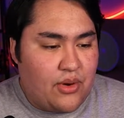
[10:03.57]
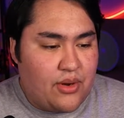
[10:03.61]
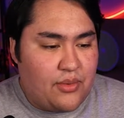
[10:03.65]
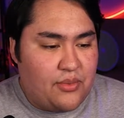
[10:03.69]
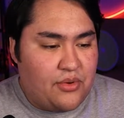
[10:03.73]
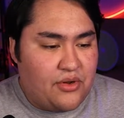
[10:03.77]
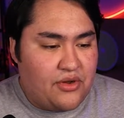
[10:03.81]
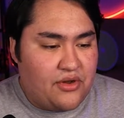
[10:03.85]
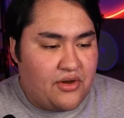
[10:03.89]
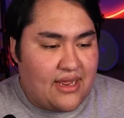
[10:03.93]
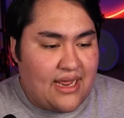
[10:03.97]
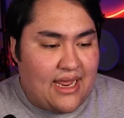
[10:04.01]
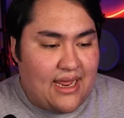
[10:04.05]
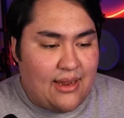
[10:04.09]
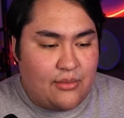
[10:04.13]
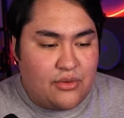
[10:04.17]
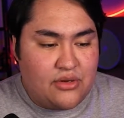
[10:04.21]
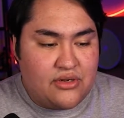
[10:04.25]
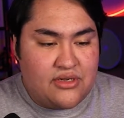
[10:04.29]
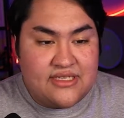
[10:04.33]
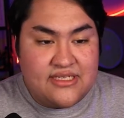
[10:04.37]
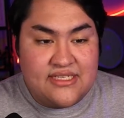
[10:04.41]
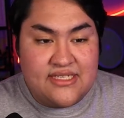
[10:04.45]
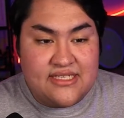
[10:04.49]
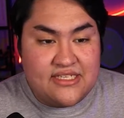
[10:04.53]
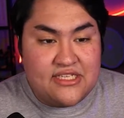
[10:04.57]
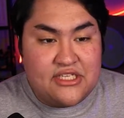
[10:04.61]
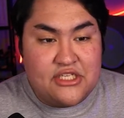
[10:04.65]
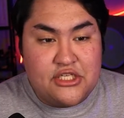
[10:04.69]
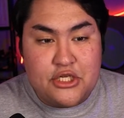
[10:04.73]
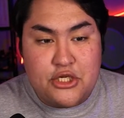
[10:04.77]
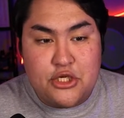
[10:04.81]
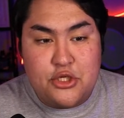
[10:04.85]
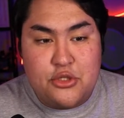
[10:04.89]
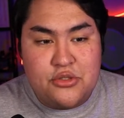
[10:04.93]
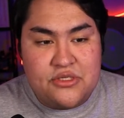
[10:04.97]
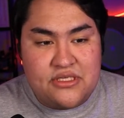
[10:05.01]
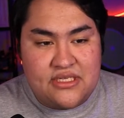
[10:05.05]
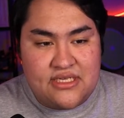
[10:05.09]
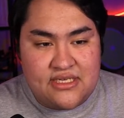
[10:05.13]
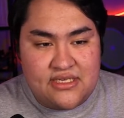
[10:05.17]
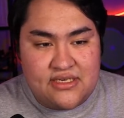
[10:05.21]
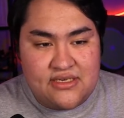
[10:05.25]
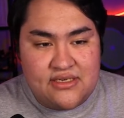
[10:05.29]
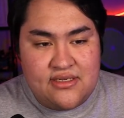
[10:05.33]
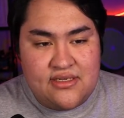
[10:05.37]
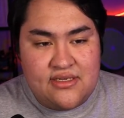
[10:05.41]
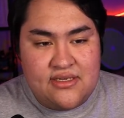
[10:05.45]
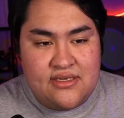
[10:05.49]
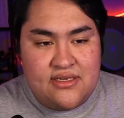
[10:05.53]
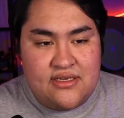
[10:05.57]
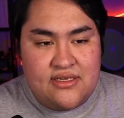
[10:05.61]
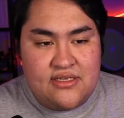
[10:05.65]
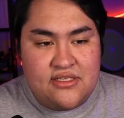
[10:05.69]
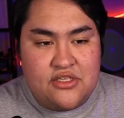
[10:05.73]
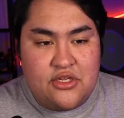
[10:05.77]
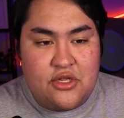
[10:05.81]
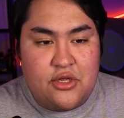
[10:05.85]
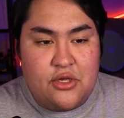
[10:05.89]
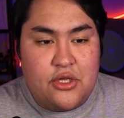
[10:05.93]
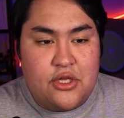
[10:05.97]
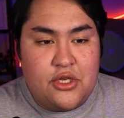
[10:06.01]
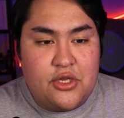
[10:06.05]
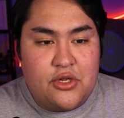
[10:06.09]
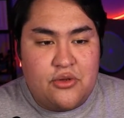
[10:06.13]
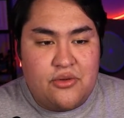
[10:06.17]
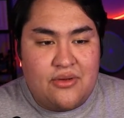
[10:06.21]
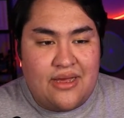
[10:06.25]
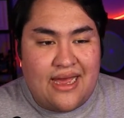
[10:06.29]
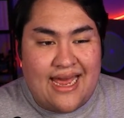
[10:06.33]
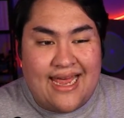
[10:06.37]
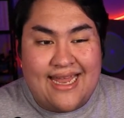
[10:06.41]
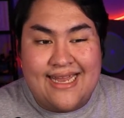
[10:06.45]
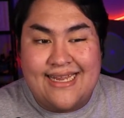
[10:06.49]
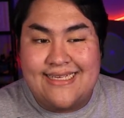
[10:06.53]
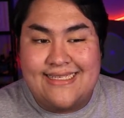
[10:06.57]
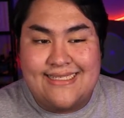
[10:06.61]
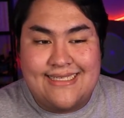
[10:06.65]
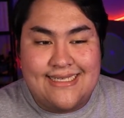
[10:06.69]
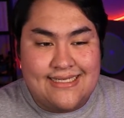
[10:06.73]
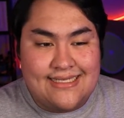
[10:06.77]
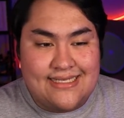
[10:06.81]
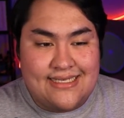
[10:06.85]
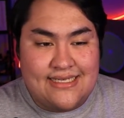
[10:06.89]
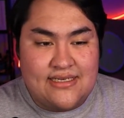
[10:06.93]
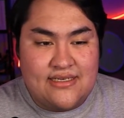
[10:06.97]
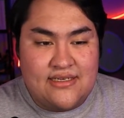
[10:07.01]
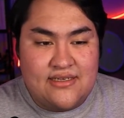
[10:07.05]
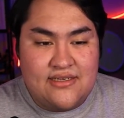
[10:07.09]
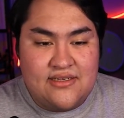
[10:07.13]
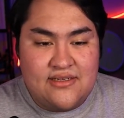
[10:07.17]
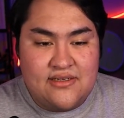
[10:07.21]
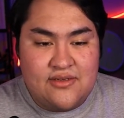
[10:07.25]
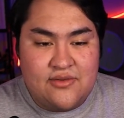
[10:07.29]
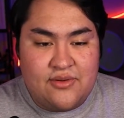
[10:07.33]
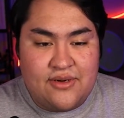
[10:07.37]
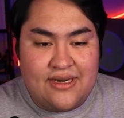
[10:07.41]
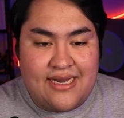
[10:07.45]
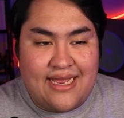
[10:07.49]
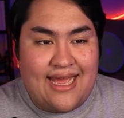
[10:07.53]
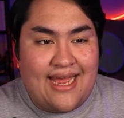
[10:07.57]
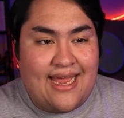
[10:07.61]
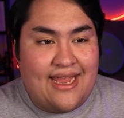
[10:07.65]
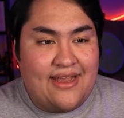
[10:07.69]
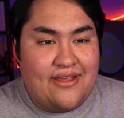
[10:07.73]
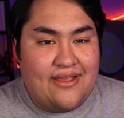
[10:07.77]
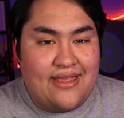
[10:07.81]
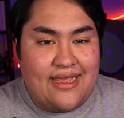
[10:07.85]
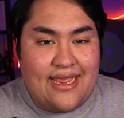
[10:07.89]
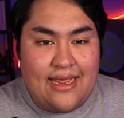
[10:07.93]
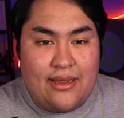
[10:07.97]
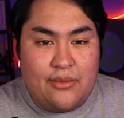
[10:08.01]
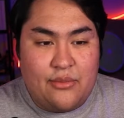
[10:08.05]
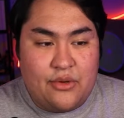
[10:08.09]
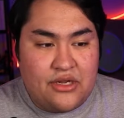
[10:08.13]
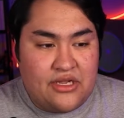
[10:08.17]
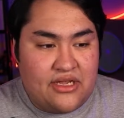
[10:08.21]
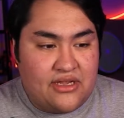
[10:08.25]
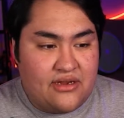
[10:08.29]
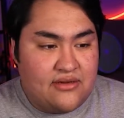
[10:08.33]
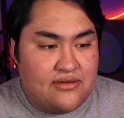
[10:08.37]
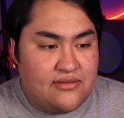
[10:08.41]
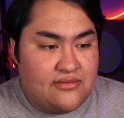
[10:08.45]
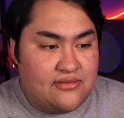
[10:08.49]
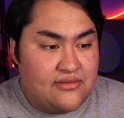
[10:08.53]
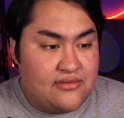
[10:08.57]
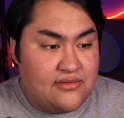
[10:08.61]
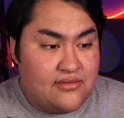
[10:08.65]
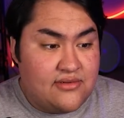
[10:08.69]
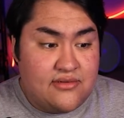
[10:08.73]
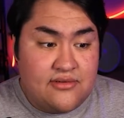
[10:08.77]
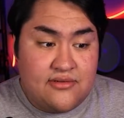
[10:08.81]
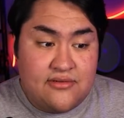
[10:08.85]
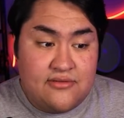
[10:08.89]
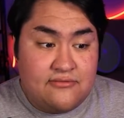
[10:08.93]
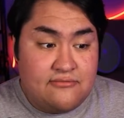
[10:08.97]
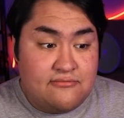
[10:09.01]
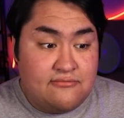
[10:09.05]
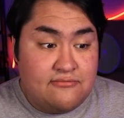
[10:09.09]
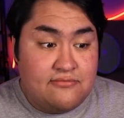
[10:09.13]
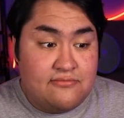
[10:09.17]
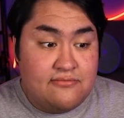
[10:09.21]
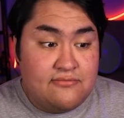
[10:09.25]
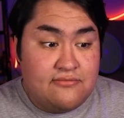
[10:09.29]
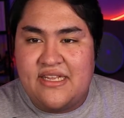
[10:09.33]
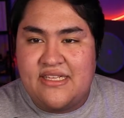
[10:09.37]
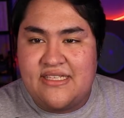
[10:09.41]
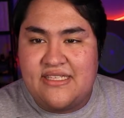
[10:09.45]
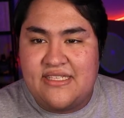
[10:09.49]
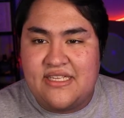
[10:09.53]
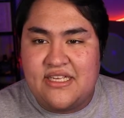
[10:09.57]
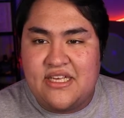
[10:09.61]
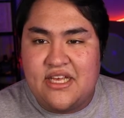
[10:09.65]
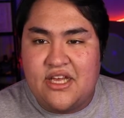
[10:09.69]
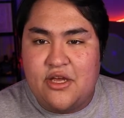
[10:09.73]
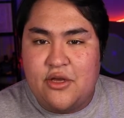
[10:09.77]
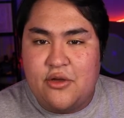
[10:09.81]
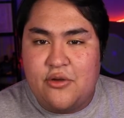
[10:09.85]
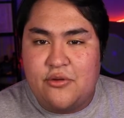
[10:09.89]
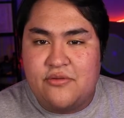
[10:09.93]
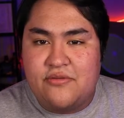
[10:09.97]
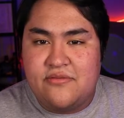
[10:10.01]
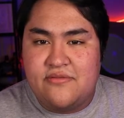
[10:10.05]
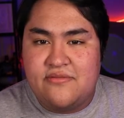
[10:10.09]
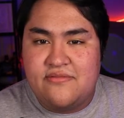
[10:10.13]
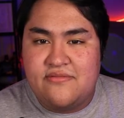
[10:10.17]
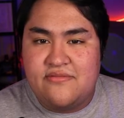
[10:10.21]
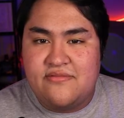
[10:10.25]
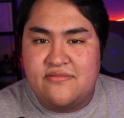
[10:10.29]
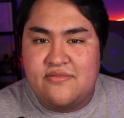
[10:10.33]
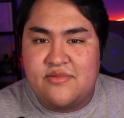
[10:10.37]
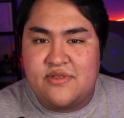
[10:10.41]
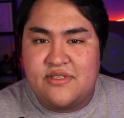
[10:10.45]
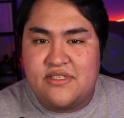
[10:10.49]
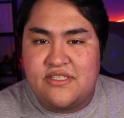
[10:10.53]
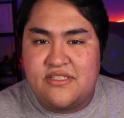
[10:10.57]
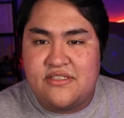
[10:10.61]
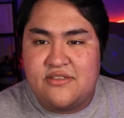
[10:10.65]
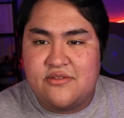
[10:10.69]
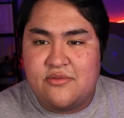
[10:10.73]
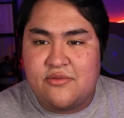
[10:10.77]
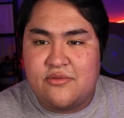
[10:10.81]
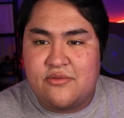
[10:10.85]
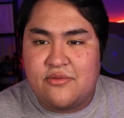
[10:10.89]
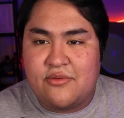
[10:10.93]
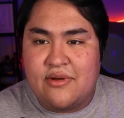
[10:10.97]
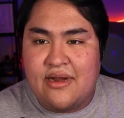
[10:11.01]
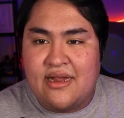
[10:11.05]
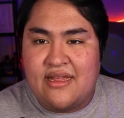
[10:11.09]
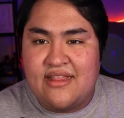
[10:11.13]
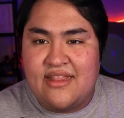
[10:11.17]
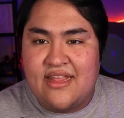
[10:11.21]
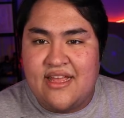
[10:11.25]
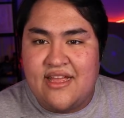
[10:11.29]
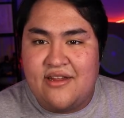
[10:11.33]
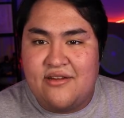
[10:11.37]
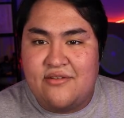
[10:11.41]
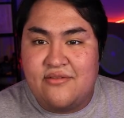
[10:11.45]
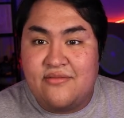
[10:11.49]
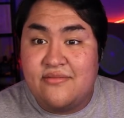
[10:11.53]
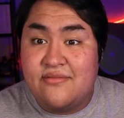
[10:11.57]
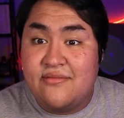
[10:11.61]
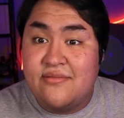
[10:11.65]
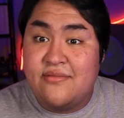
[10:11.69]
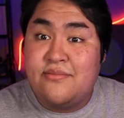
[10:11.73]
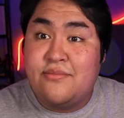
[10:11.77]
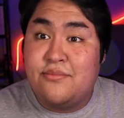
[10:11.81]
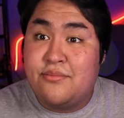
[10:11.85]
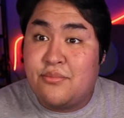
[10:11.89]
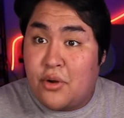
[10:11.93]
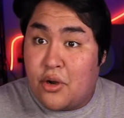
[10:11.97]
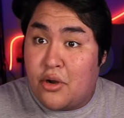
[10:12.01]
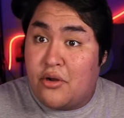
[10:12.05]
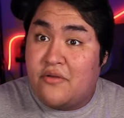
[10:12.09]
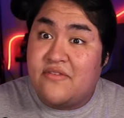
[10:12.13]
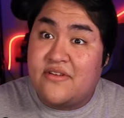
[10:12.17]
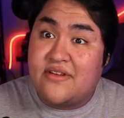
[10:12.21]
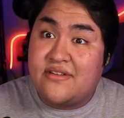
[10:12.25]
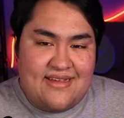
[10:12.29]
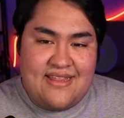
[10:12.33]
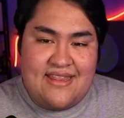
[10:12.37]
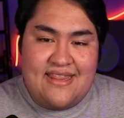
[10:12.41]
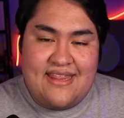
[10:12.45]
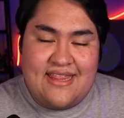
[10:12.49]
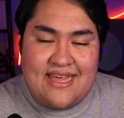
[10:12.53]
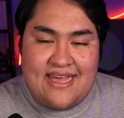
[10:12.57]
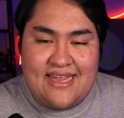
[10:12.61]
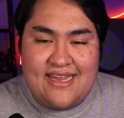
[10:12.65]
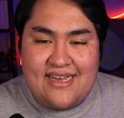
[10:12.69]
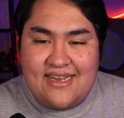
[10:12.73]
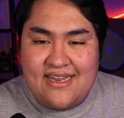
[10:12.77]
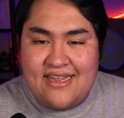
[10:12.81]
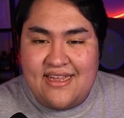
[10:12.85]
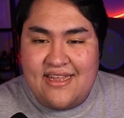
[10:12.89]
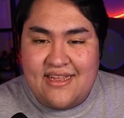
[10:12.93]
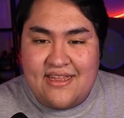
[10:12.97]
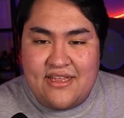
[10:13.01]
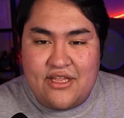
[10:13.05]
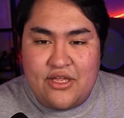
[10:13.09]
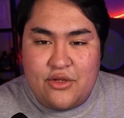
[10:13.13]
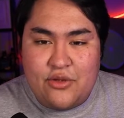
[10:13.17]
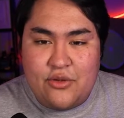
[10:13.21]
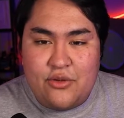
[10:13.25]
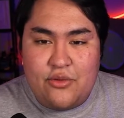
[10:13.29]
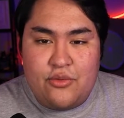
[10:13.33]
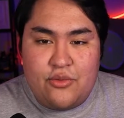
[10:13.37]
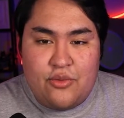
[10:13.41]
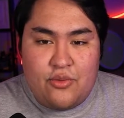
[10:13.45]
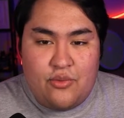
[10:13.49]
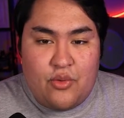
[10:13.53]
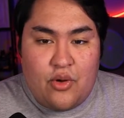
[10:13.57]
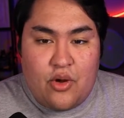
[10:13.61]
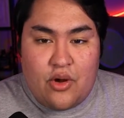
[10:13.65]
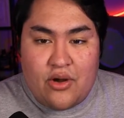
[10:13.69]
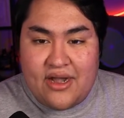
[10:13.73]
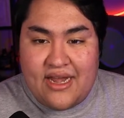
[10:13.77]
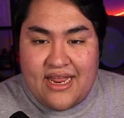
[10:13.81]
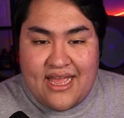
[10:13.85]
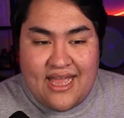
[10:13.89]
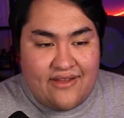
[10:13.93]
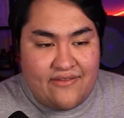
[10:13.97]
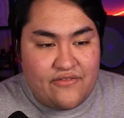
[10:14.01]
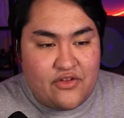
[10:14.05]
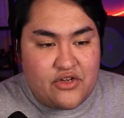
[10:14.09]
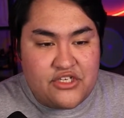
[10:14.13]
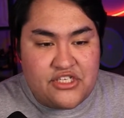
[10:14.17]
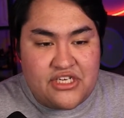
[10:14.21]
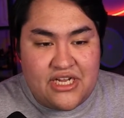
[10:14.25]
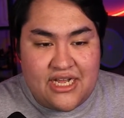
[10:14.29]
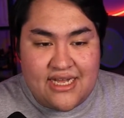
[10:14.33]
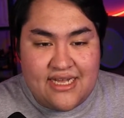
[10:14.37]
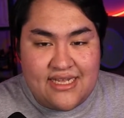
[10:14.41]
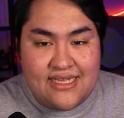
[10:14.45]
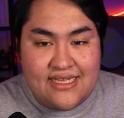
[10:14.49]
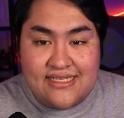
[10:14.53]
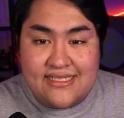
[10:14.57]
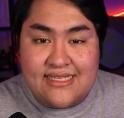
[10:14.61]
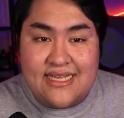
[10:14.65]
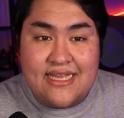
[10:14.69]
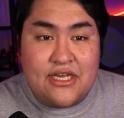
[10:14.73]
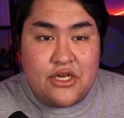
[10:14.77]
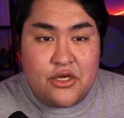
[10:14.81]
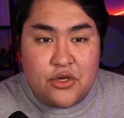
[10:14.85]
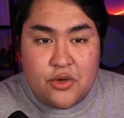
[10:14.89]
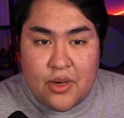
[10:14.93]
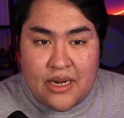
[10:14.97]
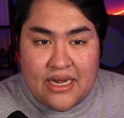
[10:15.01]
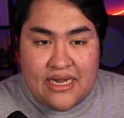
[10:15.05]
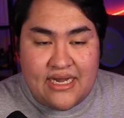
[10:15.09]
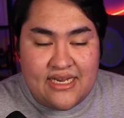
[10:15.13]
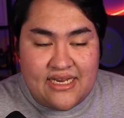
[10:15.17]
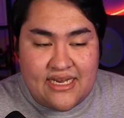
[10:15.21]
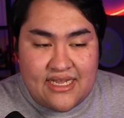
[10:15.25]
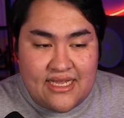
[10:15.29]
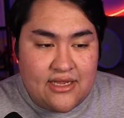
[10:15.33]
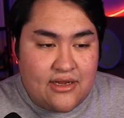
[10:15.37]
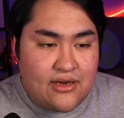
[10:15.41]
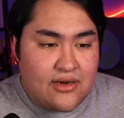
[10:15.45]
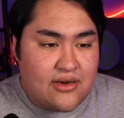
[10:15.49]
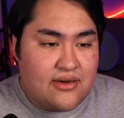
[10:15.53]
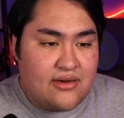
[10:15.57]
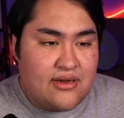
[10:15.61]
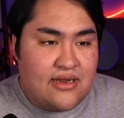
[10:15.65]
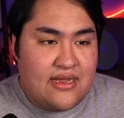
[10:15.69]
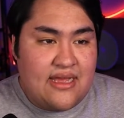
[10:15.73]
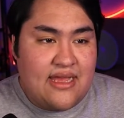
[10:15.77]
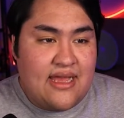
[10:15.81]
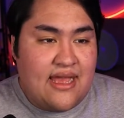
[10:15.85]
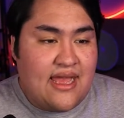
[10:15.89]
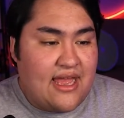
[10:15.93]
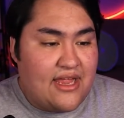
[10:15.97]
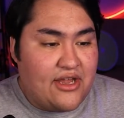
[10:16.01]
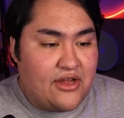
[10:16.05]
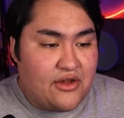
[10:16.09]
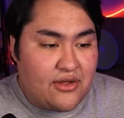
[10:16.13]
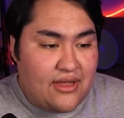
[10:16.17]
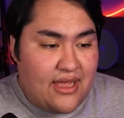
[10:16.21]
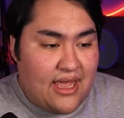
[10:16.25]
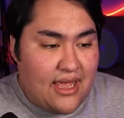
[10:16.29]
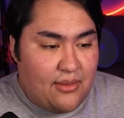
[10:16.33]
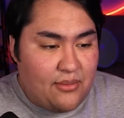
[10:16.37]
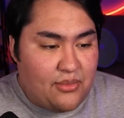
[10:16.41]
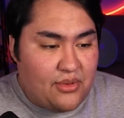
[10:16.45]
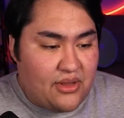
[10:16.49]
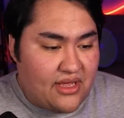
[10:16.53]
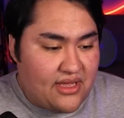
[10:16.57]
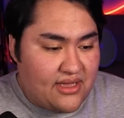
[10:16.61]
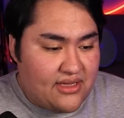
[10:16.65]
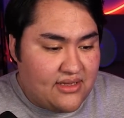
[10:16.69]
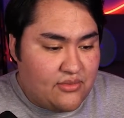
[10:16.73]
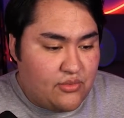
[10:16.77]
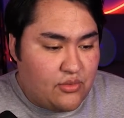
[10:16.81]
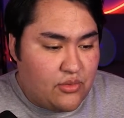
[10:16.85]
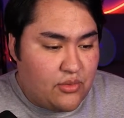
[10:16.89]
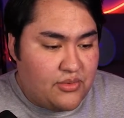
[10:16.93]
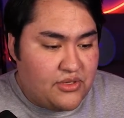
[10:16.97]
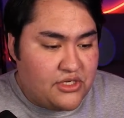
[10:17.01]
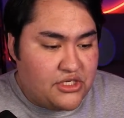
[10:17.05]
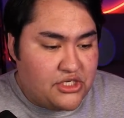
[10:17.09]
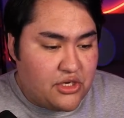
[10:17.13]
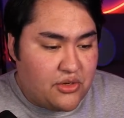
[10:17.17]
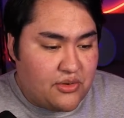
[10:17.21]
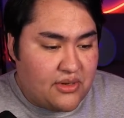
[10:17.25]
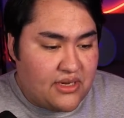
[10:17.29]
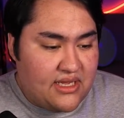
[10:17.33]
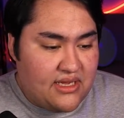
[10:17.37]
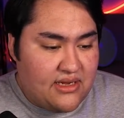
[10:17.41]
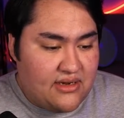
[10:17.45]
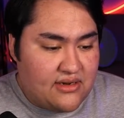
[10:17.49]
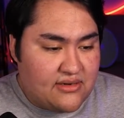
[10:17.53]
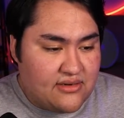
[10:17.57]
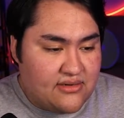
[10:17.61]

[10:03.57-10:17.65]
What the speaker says: want to put our camera, because this is a new scene, so you can do add existing. We're gonna add our camera here and put it where it needs to go, which is right there. Perfect. Then you will already have your chat is integrated here, and your gameplay will be shown here.